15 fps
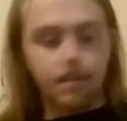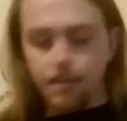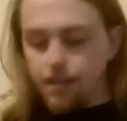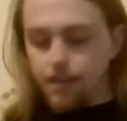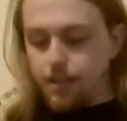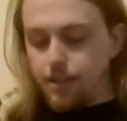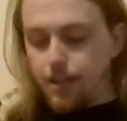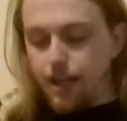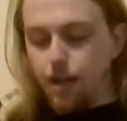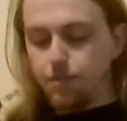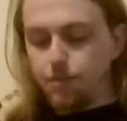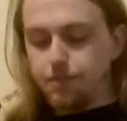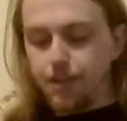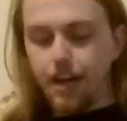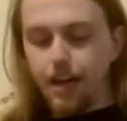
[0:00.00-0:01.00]
it
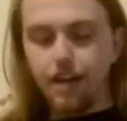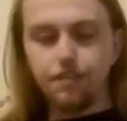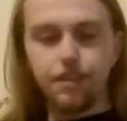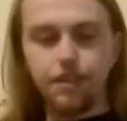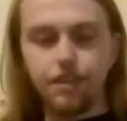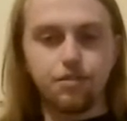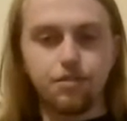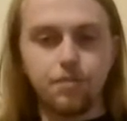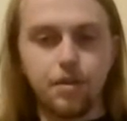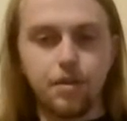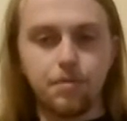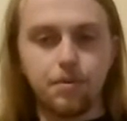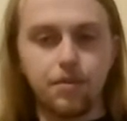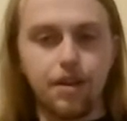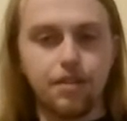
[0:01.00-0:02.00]
helps to have like those
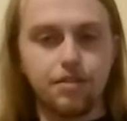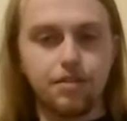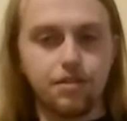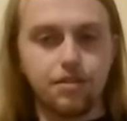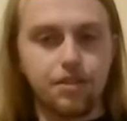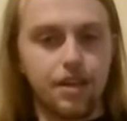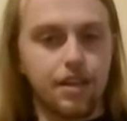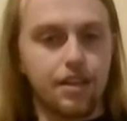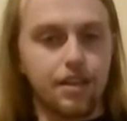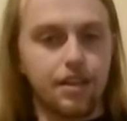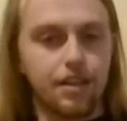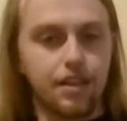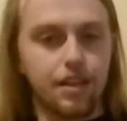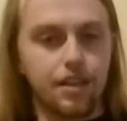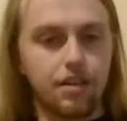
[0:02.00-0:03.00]
people around you saying
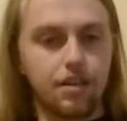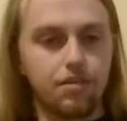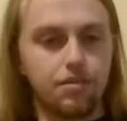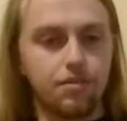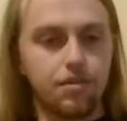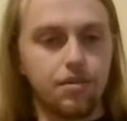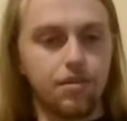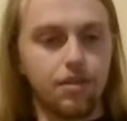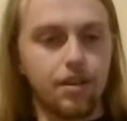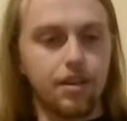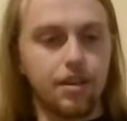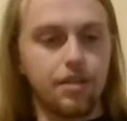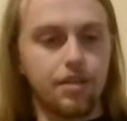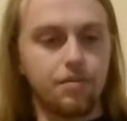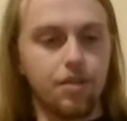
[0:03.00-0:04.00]
like, yeah, doing
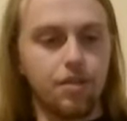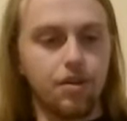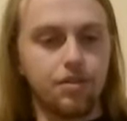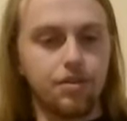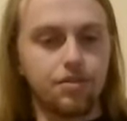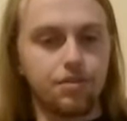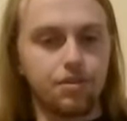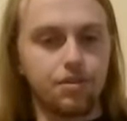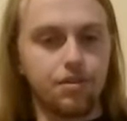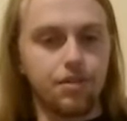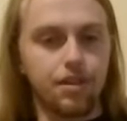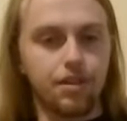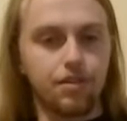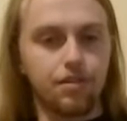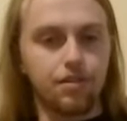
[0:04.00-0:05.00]
great, keep going, sort of
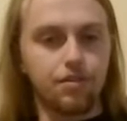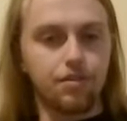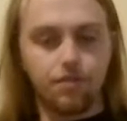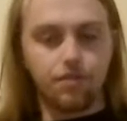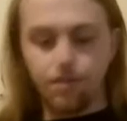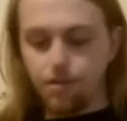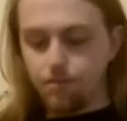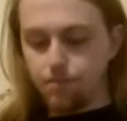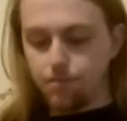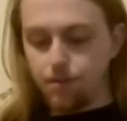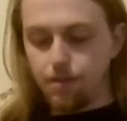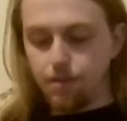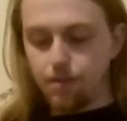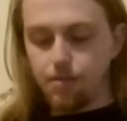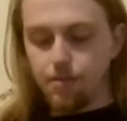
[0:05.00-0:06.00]
thing. Or, you know,
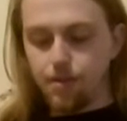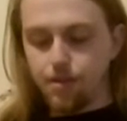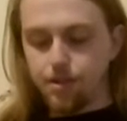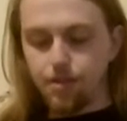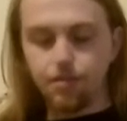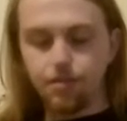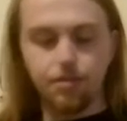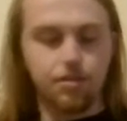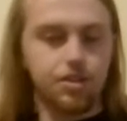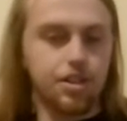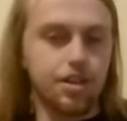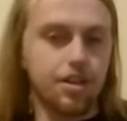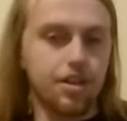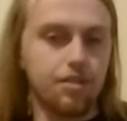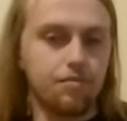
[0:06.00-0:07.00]
blah, blah, blah, shouting your
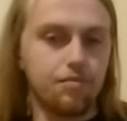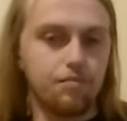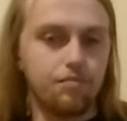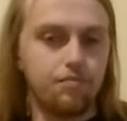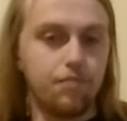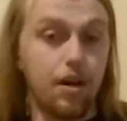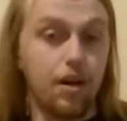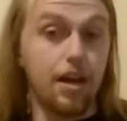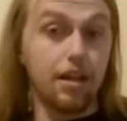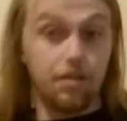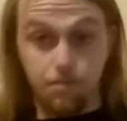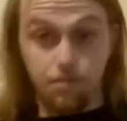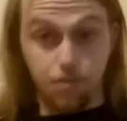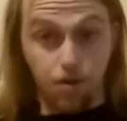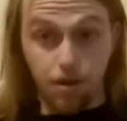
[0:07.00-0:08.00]
shit out, buying
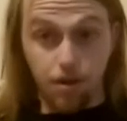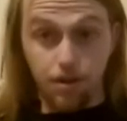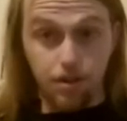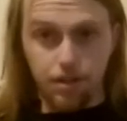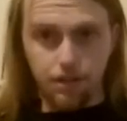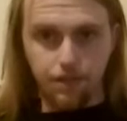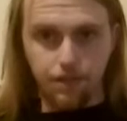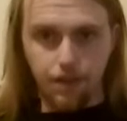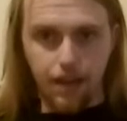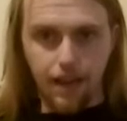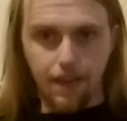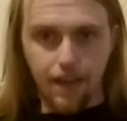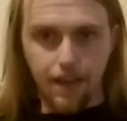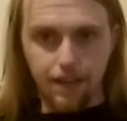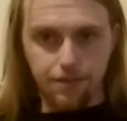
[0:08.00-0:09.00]
your product if you
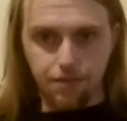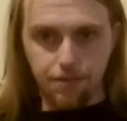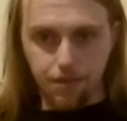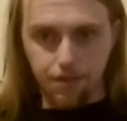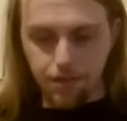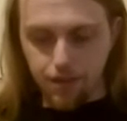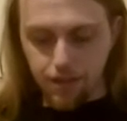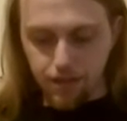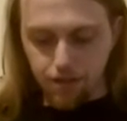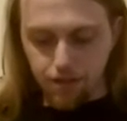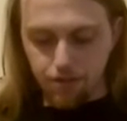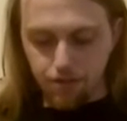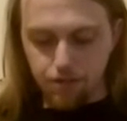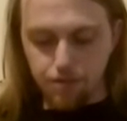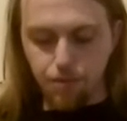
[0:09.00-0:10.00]
had that sort of thing, you
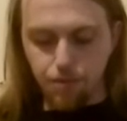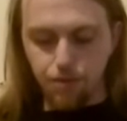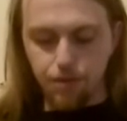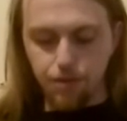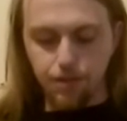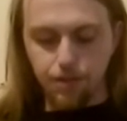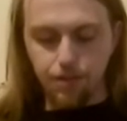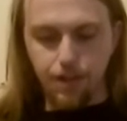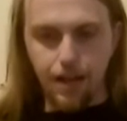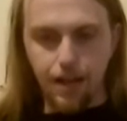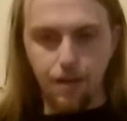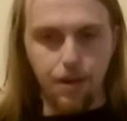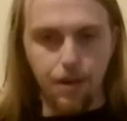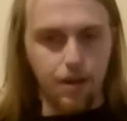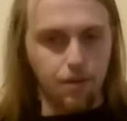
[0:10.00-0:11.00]
know, supporting you
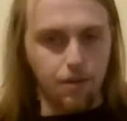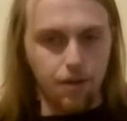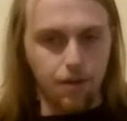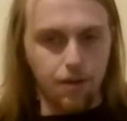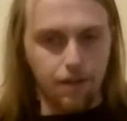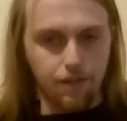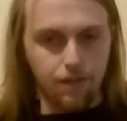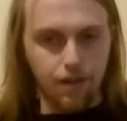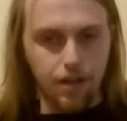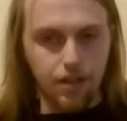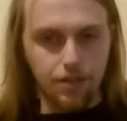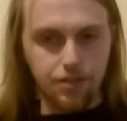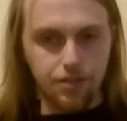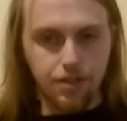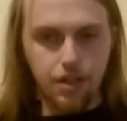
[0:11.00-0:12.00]
that way or whatever
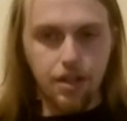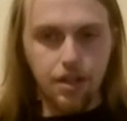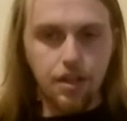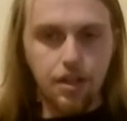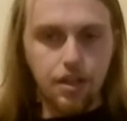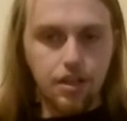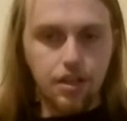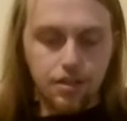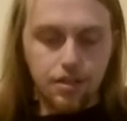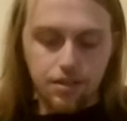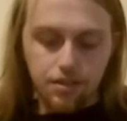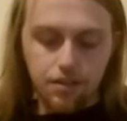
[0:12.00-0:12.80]
else. So